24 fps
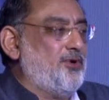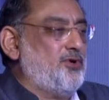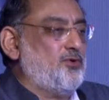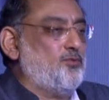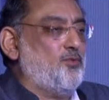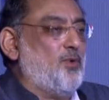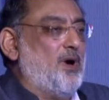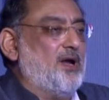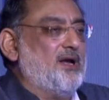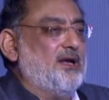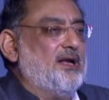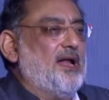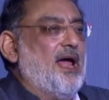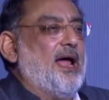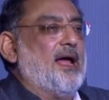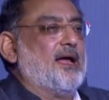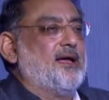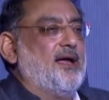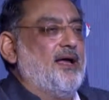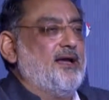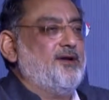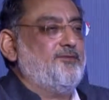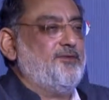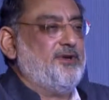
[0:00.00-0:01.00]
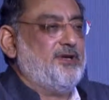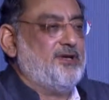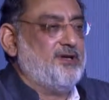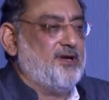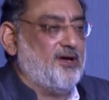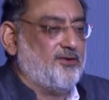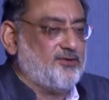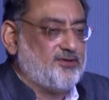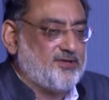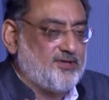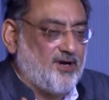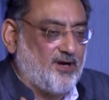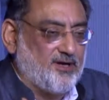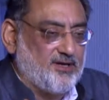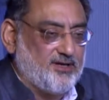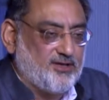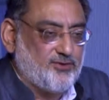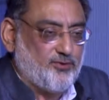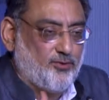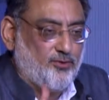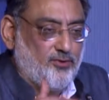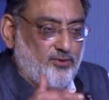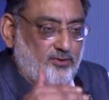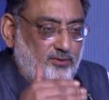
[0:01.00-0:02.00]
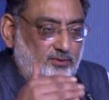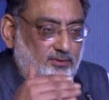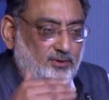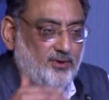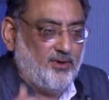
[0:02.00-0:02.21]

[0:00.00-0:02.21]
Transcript: it to 1 lakh. And we now started this whole